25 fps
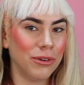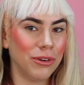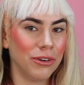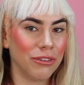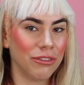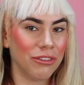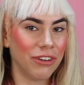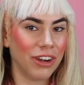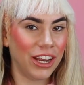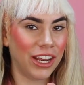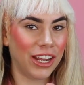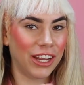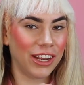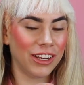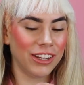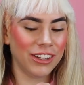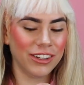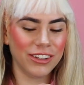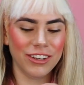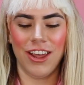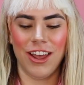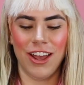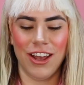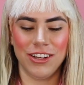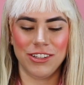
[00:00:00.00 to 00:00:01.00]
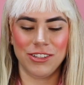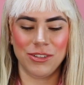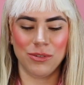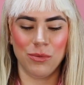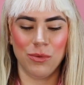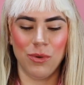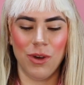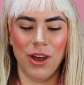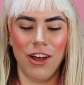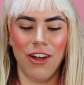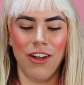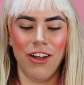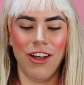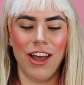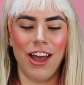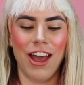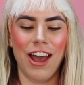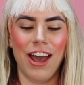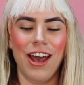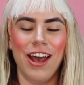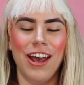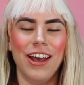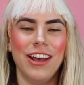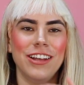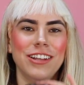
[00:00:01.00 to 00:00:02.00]
green as well
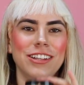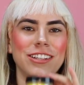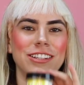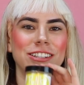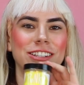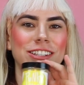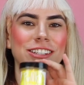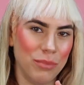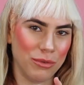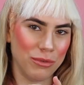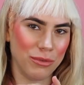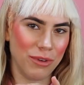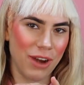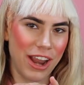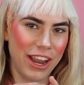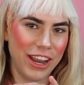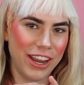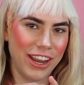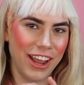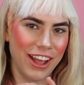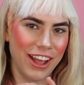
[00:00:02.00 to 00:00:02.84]
as bright